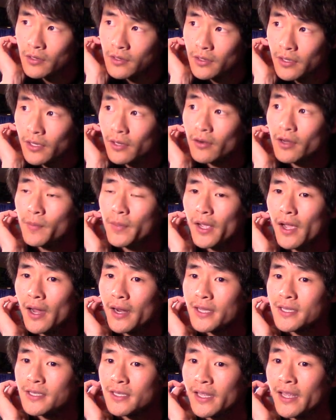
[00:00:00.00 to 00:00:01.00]
You know, to be
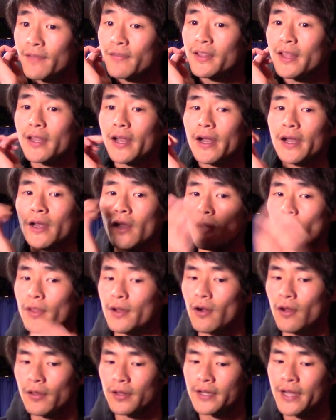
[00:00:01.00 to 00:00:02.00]
honest, given that I know
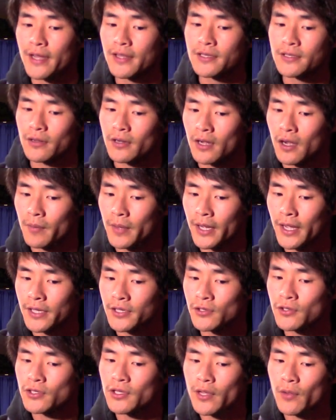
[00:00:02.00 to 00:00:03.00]
that all the deaths are coming,
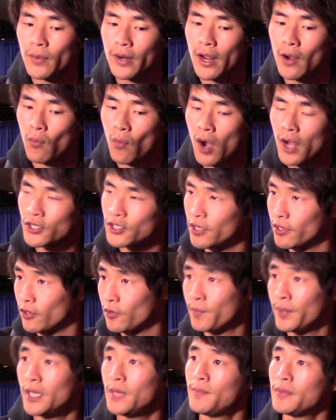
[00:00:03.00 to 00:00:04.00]
it's usually when I watch
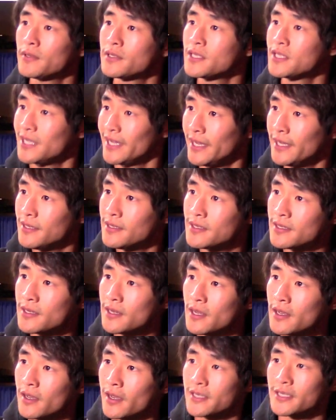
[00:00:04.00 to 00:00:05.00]
other people's scenes,
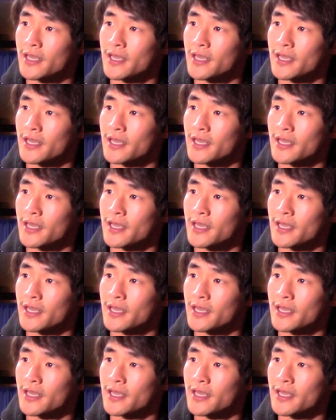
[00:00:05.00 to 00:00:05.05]
because